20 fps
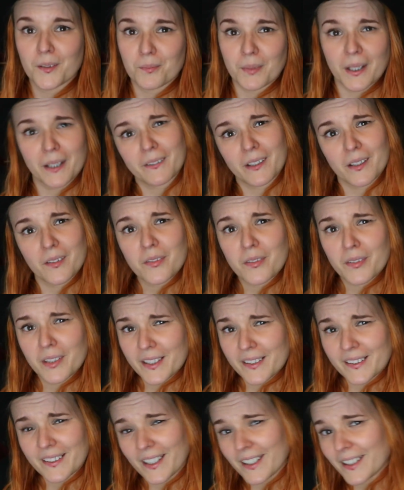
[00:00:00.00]
background for
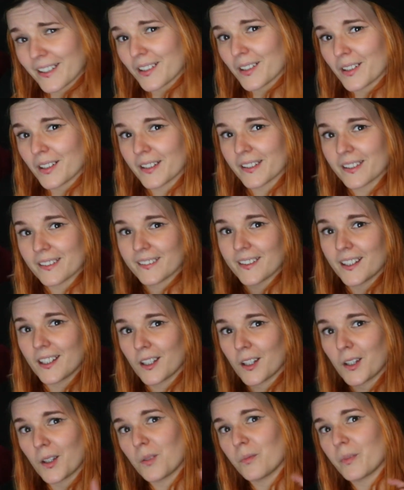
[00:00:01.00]
these kind of sitting
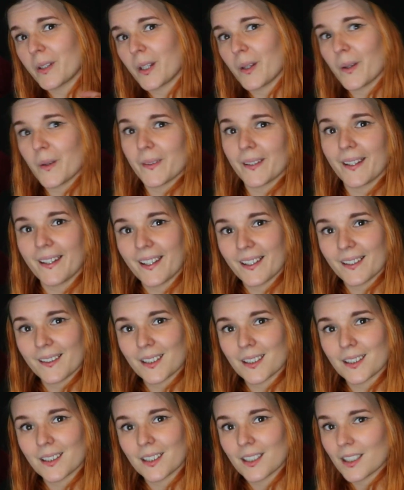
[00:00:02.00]
at home videos like
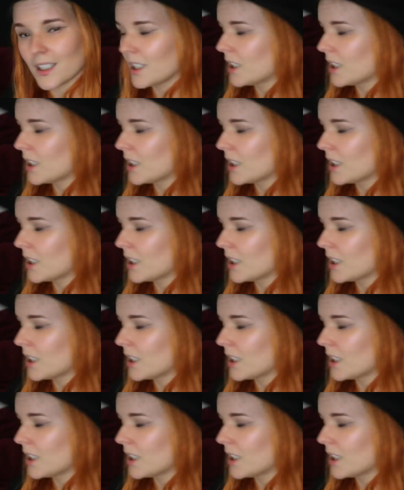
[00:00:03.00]
this.